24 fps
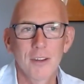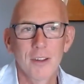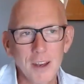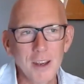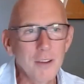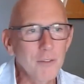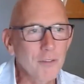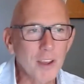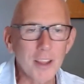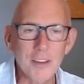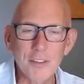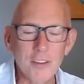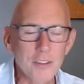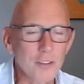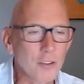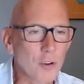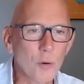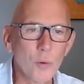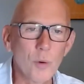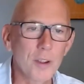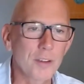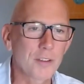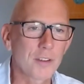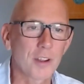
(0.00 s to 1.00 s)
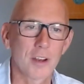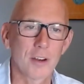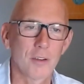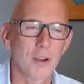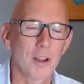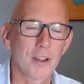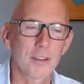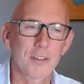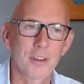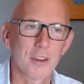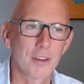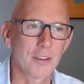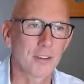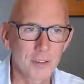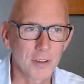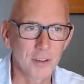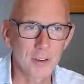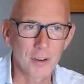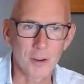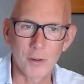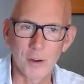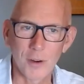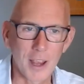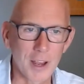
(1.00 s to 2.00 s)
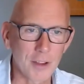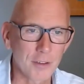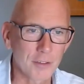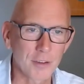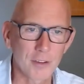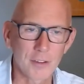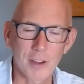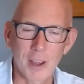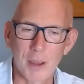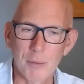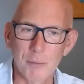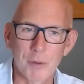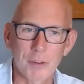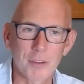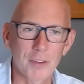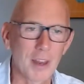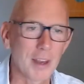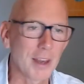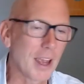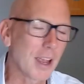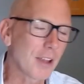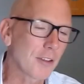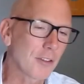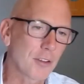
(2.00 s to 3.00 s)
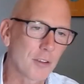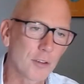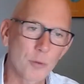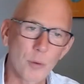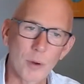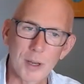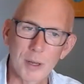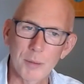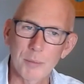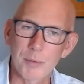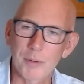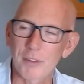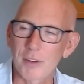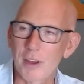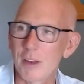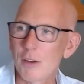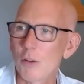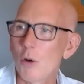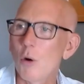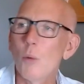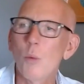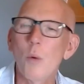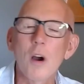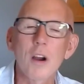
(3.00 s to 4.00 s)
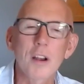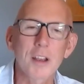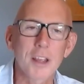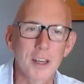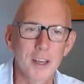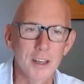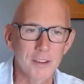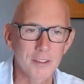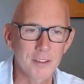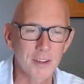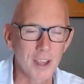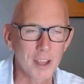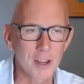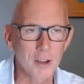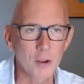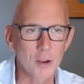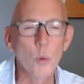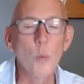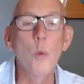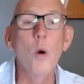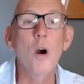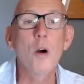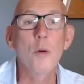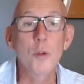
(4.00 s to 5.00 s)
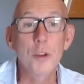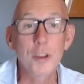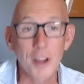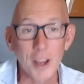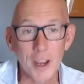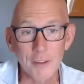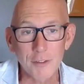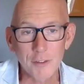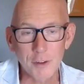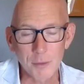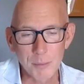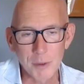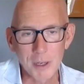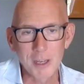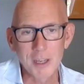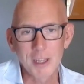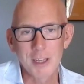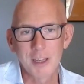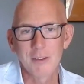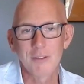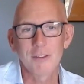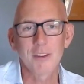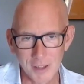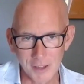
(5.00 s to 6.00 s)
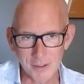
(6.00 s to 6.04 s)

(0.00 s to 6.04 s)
An investor's always going to ask you to do an extra 10%, extra 20%, or what can it take, or what would you have to believe?